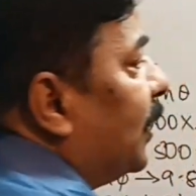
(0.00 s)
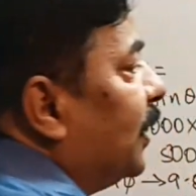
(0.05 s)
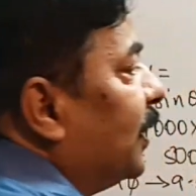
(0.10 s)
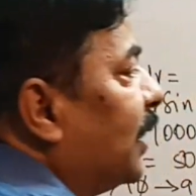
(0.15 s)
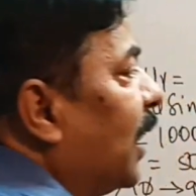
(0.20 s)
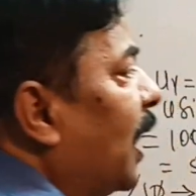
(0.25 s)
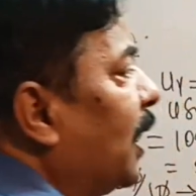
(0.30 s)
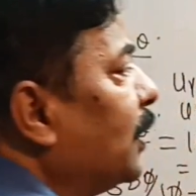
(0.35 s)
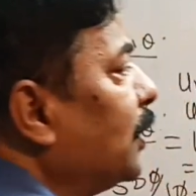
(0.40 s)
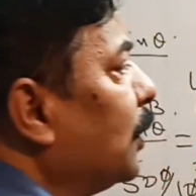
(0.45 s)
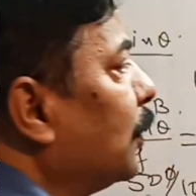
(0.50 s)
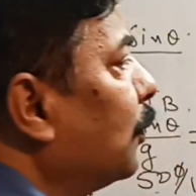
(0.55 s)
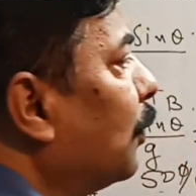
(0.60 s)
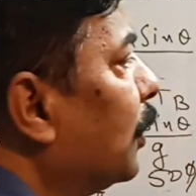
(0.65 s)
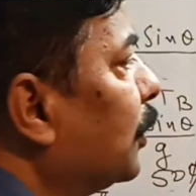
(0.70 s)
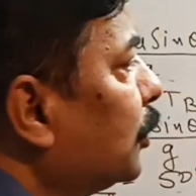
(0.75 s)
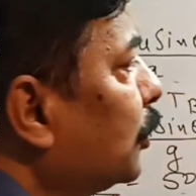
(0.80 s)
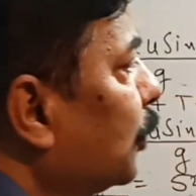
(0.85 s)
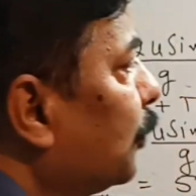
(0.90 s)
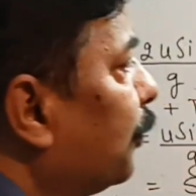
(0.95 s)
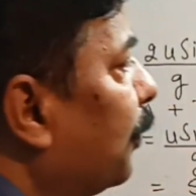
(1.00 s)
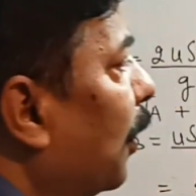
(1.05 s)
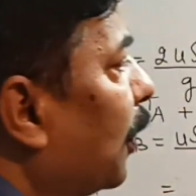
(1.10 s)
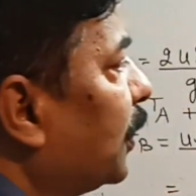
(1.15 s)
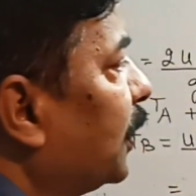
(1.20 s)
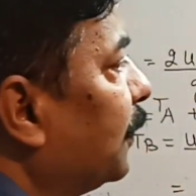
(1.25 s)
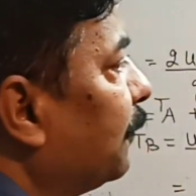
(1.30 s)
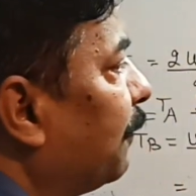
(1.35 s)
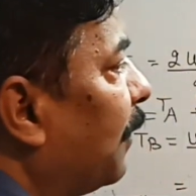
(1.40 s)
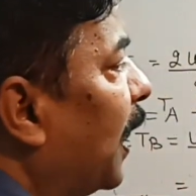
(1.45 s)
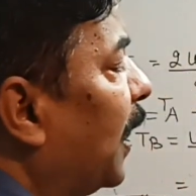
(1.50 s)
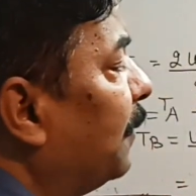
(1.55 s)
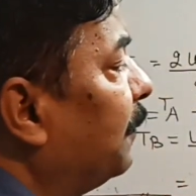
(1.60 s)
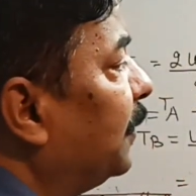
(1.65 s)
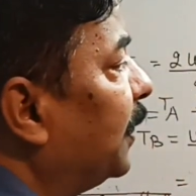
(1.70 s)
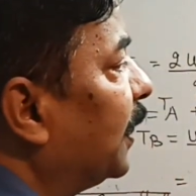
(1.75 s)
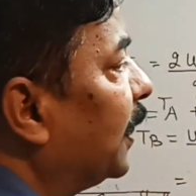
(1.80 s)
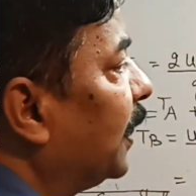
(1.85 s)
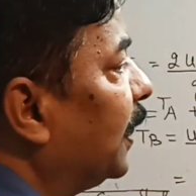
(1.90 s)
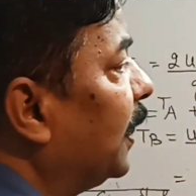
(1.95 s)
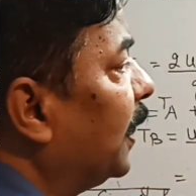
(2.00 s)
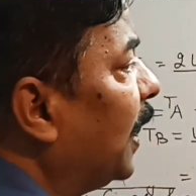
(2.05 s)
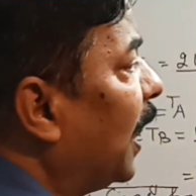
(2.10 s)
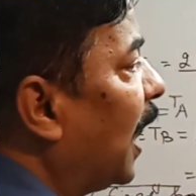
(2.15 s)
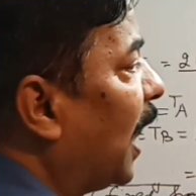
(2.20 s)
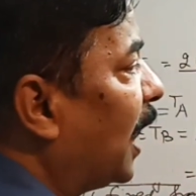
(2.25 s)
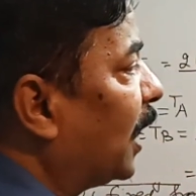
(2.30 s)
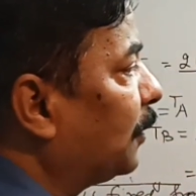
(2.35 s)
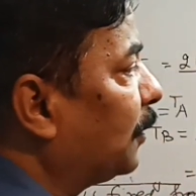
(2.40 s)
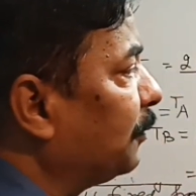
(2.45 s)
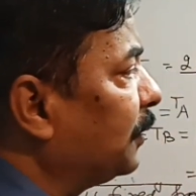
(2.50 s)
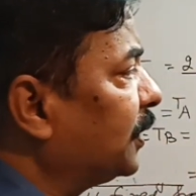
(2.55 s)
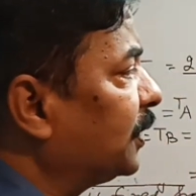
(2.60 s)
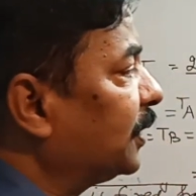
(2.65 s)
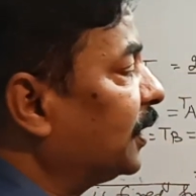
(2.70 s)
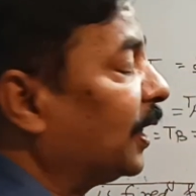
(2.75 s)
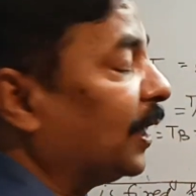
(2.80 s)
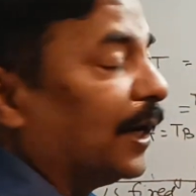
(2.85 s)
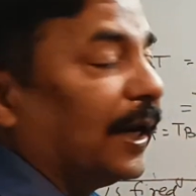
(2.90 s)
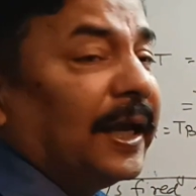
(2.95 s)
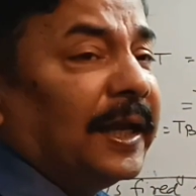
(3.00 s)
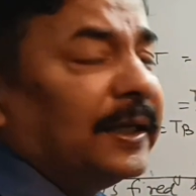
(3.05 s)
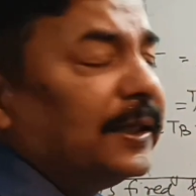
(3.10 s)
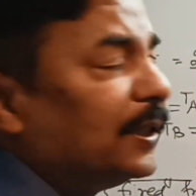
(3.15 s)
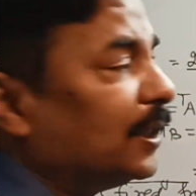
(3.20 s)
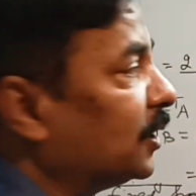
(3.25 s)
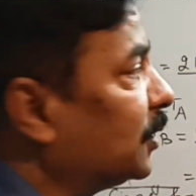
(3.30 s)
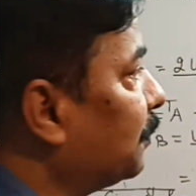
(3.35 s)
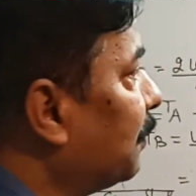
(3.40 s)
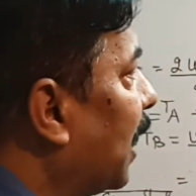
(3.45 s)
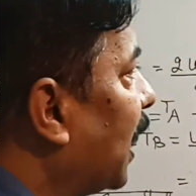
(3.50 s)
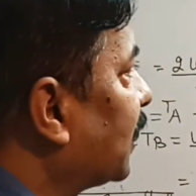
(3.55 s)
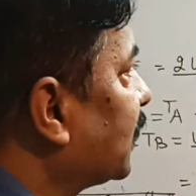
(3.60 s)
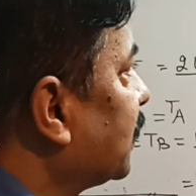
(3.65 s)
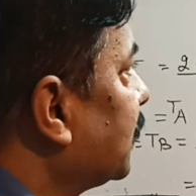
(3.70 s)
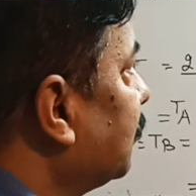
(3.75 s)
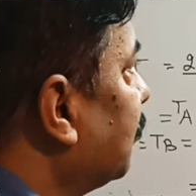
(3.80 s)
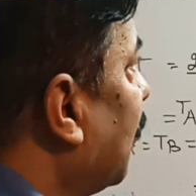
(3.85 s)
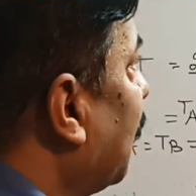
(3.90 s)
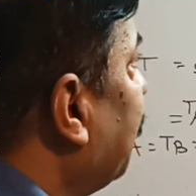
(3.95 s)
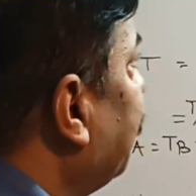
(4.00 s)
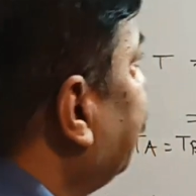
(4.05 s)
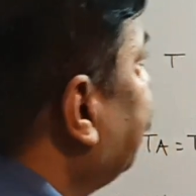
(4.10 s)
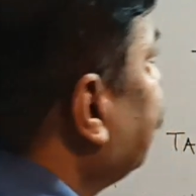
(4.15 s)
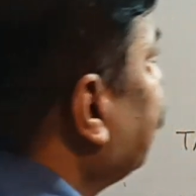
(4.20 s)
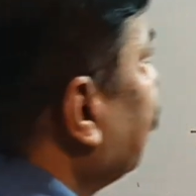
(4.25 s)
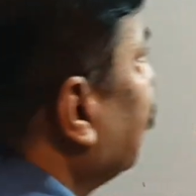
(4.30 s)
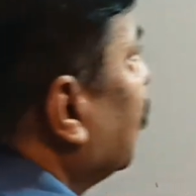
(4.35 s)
theta is equals to 45 degree at which the range is maximum,